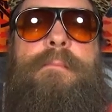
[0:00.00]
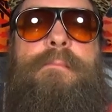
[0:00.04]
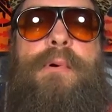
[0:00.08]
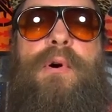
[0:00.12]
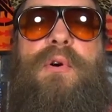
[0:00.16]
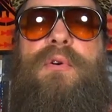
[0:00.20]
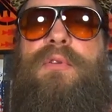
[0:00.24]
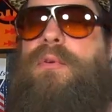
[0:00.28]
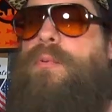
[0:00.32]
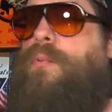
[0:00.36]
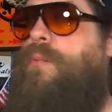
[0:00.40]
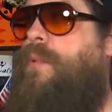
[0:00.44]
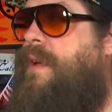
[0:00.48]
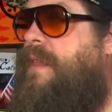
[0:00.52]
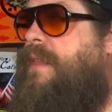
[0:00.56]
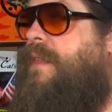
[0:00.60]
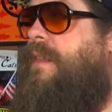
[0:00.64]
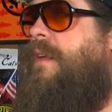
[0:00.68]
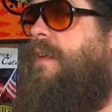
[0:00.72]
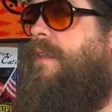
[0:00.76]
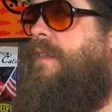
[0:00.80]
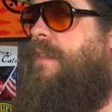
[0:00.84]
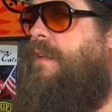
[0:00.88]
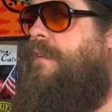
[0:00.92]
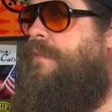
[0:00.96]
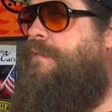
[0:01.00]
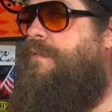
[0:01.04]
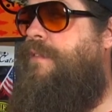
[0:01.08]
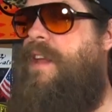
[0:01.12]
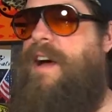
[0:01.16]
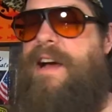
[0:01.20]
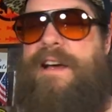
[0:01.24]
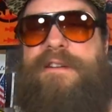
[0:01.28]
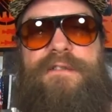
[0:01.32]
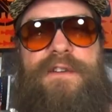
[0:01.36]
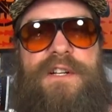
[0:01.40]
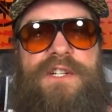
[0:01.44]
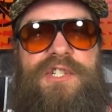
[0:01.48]
Both with the
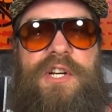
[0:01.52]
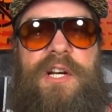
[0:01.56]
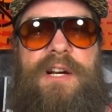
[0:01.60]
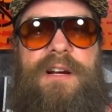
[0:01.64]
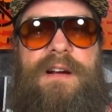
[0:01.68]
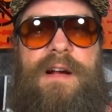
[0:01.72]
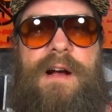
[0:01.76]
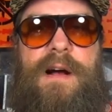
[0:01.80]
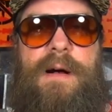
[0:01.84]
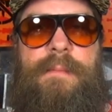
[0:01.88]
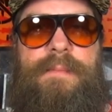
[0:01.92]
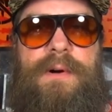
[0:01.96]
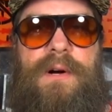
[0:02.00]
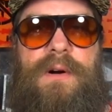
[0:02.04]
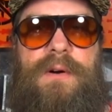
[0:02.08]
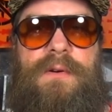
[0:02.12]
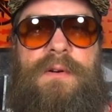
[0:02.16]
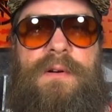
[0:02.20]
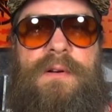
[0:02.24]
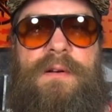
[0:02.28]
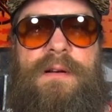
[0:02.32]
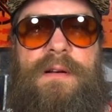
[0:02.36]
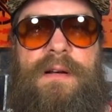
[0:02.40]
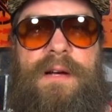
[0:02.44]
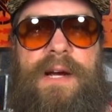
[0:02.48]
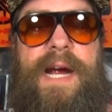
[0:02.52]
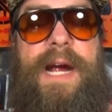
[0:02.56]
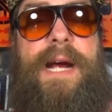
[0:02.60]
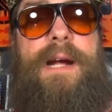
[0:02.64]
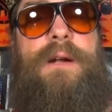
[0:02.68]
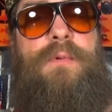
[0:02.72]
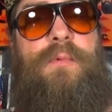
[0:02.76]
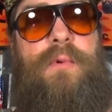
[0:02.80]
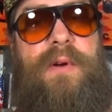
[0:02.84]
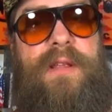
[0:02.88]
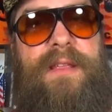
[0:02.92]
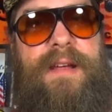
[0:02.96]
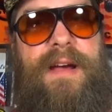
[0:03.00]
fly fishing combo
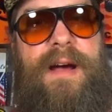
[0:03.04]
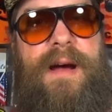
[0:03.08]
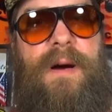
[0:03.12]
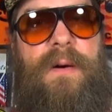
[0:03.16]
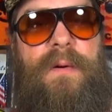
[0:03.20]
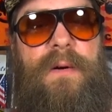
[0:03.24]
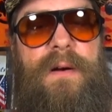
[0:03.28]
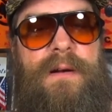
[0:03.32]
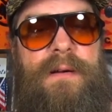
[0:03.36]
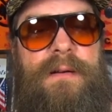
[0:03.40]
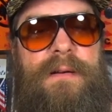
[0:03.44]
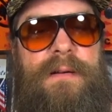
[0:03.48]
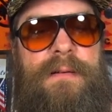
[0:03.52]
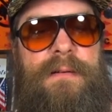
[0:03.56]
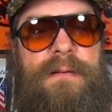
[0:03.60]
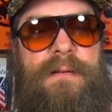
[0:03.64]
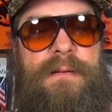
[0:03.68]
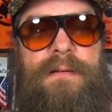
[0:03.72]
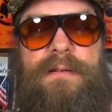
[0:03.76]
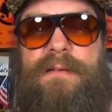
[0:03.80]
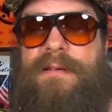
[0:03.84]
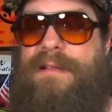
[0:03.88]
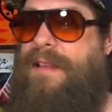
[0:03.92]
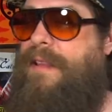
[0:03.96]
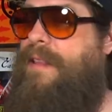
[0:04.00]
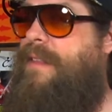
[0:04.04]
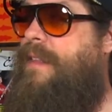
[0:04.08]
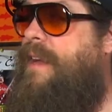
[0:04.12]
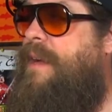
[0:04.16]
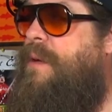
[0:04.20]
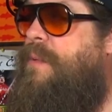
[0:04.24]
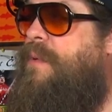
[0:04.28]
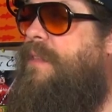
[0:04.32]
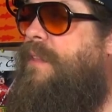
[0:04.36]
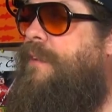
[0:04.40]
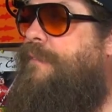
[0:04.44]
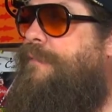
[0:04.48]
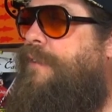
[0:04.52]
and without. The thing
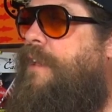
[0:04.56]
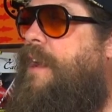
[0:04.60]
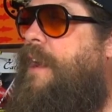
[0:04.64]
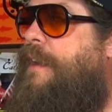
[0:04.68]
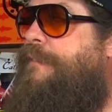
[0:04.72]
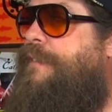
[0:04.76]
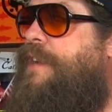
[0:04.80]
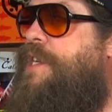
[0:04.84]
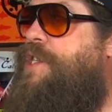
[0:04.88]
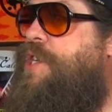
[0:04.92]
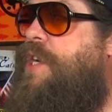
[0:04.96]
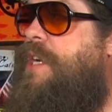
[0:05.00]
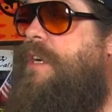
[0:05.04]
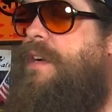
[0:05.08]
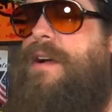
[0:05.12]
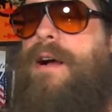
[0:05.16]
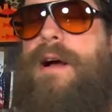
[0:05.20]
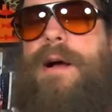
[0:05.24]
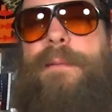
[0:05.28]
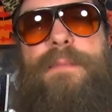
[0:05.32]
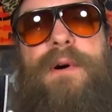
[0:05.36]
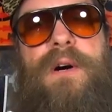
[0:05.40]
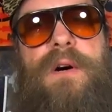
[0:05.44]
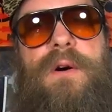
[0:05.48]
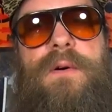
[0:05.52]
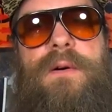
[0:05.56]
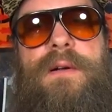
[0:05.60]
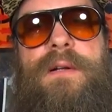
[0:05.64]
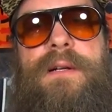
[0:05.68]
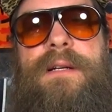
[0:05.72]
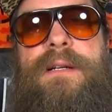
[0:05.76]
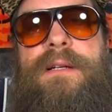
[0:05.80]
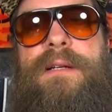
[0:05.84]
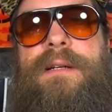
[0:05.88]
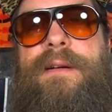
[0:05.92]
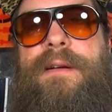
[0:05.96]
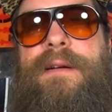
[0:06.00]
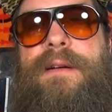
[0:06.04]
with the fly fishing combo,
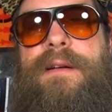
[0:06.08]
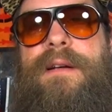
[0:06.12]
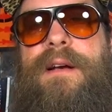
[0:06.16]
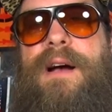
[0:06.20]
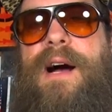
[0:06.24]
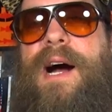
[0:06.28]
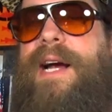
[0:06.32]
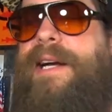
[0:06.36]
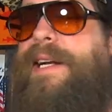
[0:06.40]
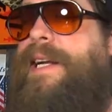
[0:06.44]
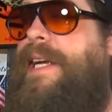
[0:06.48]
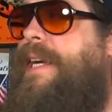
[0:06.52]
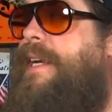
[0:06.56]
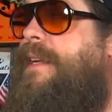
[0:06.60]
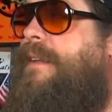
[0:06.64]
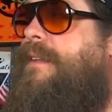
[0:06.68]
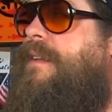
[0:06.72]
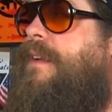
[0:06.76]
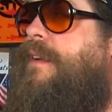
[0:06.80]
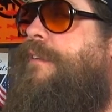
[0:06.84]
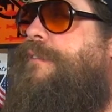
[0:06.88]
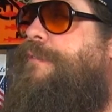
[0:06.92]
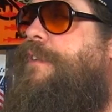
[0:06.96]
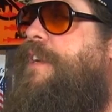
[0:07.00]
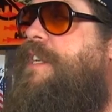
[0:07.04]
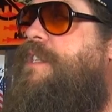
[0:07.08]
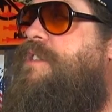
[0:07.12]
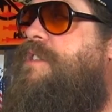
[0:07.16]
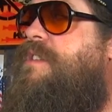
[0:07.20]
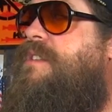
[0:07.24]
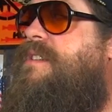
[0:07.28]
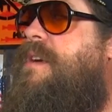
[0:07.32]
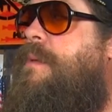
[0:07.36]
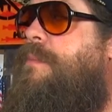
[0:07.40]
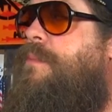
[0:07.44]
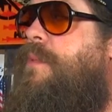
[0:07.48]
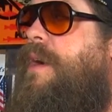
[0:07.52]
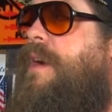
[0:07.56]
I need to fish
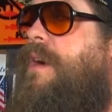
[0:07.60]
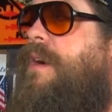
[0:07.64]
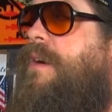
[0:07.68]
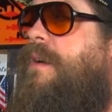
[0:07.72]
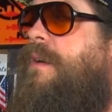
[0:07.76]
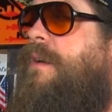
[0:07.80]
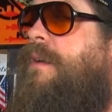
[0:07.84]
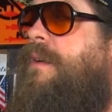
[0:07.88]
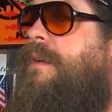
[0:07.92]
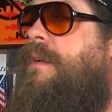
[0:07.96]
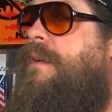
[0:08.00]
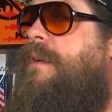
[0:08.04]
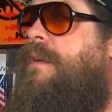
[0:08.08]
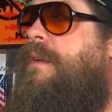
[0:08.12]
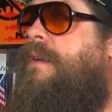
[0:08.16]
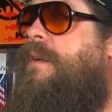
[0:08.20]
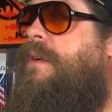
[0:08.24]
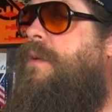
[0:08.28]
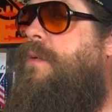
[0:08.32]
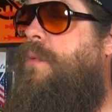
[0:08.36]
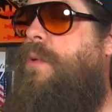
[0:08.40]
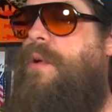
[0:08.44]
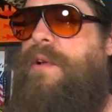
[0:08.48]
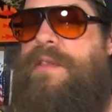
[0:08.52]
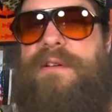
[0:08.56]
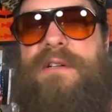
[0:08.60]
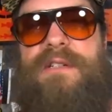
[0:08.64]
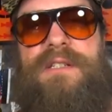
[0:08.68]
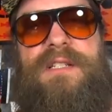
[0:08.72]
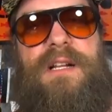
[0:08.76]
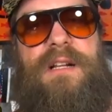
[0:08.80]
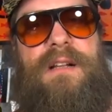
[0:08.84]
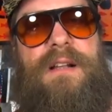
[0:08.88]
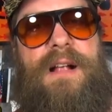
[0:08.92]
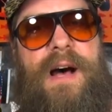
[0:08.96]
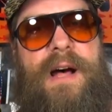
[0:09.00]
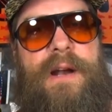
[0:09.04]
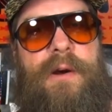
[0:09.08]
somewhere where there's
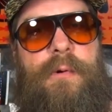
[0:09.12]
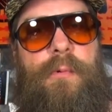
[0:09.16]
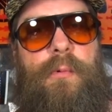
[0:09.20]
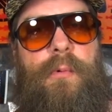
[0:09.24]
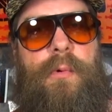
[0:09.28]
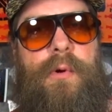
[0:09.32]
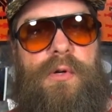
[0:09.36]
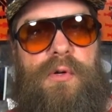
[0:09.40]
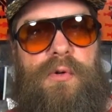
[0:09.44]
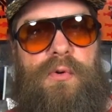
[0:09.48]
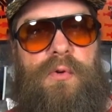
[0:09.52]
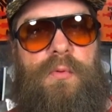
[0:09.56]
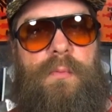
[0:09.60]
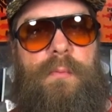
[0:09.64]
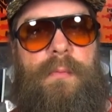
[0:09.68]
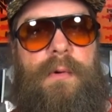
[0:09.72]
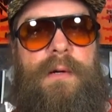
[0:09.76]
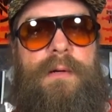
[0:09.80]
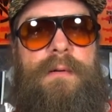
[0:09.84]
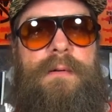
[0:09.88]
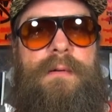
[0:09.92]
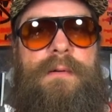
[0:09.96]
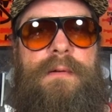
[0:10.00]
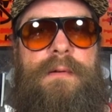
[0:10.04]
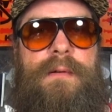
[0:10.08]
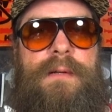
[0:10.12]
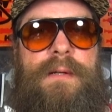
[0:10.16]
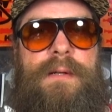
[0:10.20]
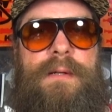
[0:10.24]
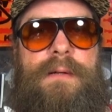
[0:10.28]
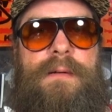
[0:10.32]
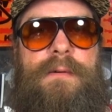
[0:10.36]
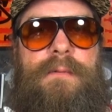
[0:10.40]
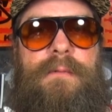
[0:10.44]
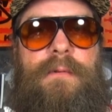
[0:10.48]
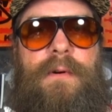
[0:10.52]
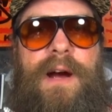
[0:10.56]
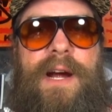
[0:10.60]
a lot of room,
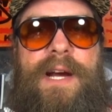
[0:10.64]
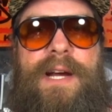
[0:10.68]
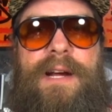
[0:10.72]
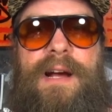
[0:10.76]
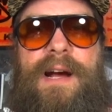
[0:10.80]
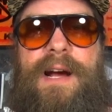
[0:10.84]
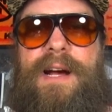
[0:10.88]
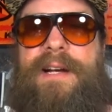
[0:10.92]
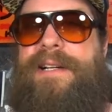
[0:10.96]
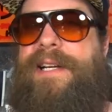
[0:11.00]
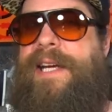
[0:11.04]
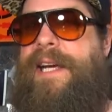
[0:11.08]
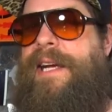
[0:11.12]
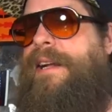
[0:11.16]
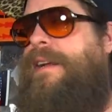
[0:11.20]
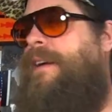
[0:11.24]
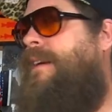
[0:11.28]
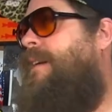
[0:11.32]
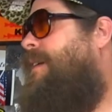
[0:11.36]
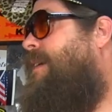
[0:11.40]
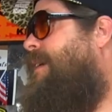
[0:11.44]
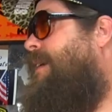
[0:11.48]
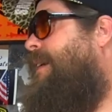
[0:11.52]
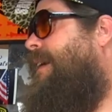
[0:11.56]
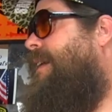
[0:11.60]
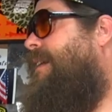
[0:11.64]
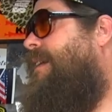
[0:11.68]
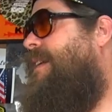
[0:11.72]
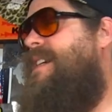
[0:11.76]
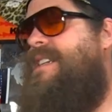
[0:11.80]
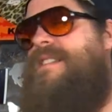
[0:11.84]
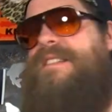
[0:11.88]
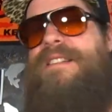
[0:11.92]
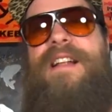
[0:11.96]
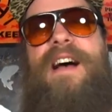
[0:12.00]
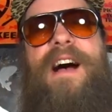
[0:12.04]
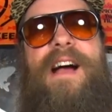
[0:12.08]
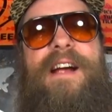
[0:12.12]
right? I need at
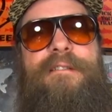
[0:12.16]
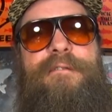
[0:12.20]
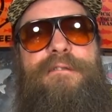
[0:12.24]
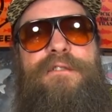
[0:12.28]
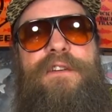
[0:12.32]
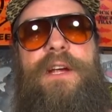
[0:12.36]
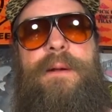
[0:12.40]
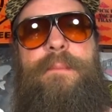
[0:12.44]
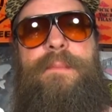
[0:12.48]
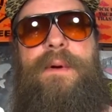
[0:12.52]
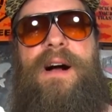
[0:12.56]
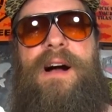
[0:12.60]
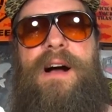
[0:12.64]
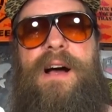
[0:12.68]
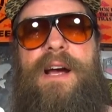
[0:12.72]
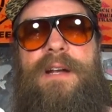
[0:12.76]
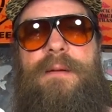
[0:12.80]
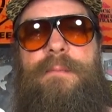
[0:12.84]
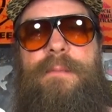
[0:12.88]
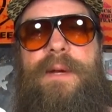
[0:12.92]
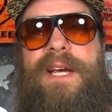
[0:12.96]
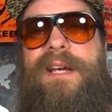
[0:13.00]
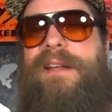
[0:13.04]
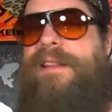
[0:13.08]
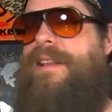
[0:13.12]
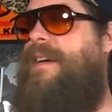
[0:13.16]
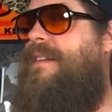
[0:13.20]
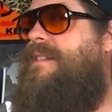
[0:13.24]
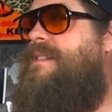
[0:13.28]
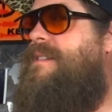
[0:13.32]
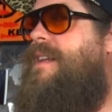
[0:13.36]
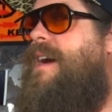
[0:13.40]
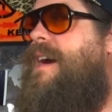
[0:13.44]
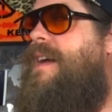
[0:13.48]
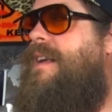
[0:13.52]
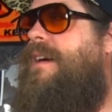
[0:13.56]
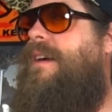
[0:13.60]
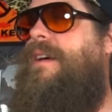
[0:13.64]
least 9 feet behind me. That's
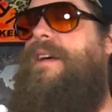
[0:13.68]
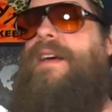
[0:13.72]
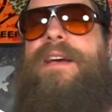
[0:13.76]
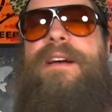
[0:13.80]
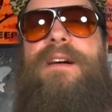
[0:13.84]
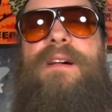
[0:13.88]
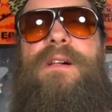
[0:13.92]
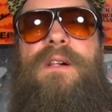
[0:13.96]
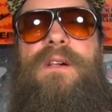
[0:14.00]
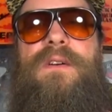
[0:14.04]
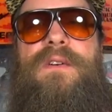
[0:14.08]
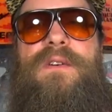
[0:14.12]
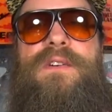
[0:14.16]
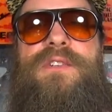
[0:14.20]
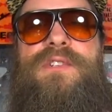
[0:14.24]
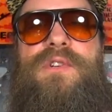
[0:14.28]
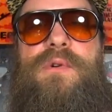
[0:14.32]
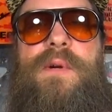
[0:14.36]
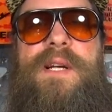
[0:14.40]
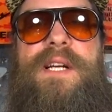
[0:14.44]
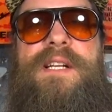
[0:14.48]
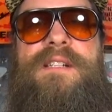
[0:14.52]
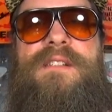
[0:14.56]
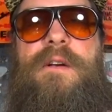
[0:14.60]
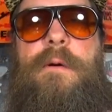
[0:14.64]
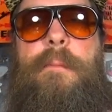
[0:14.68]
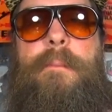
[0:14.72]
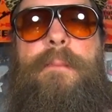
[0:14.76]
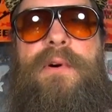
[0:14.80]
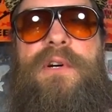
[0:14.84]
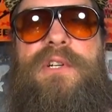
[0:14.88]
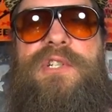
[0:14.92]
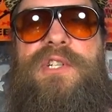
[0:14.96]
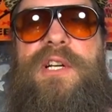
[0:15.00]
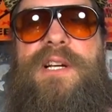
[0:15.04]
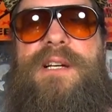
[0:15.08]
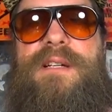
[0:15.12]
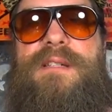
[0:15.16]
not a hill or trees or
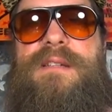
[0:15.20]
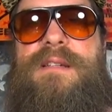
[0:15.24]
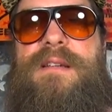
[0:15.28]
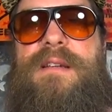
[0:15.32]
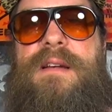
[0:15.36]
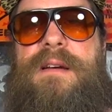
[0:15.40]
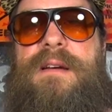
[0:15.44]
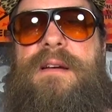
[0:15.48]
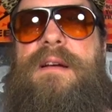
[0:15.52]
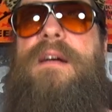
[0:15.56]
bushes.